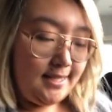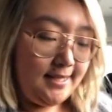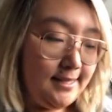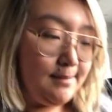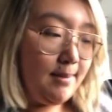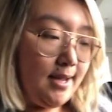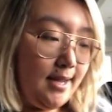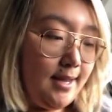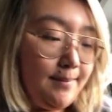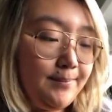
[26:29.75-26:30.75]
is
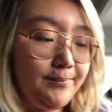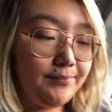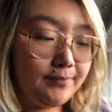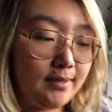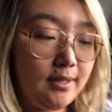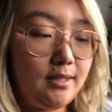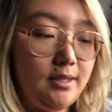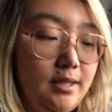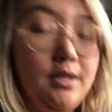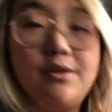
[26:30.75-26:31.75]
my
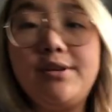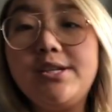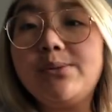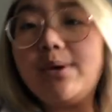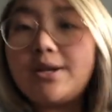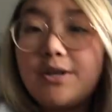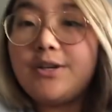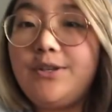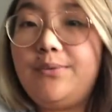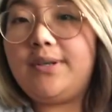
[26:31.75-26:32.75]
Erie
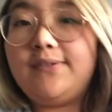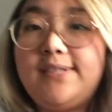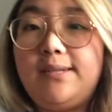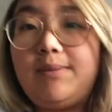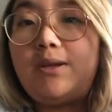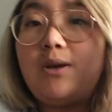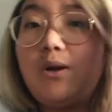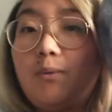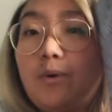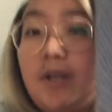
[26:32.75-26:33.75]
sweater. You would have seen me
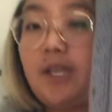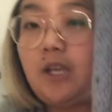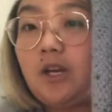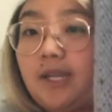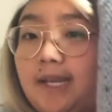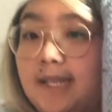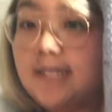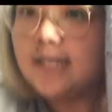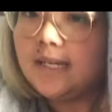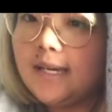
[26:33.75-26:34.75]
working on
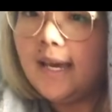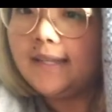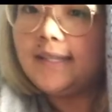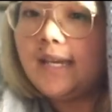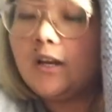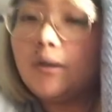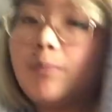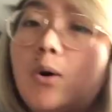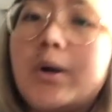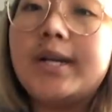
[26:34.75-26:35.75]
it at the
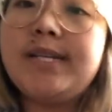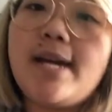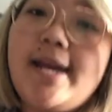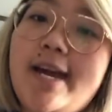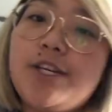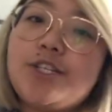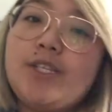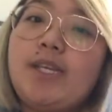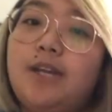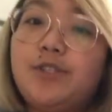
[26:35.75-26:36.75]
airport.
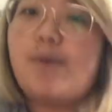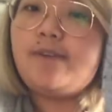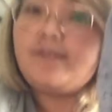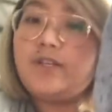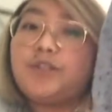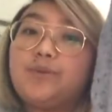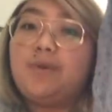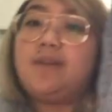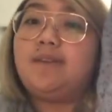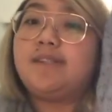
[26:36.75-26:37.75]
So I finished
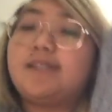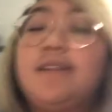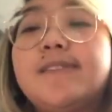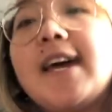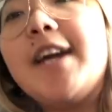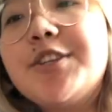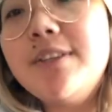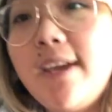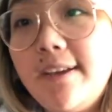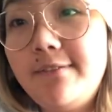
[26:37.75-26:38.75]
one of the sleeves. I
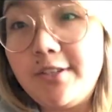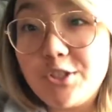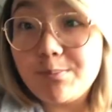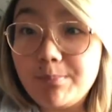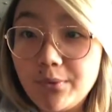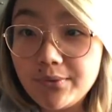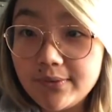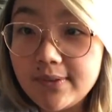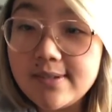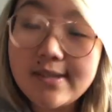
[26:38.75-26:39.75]
actually had finished
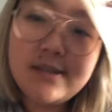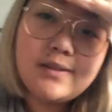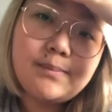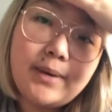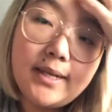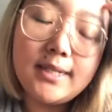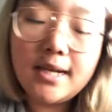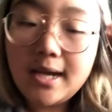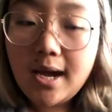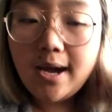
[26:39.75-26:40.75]
both of the sleeves, but
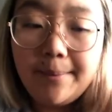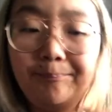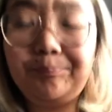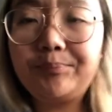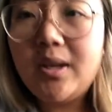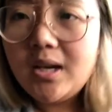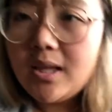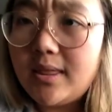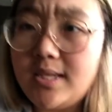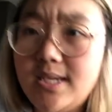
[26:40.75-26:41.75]

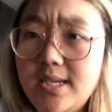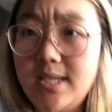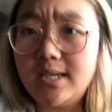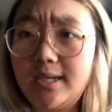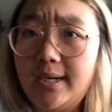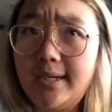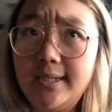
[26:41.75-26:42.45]
the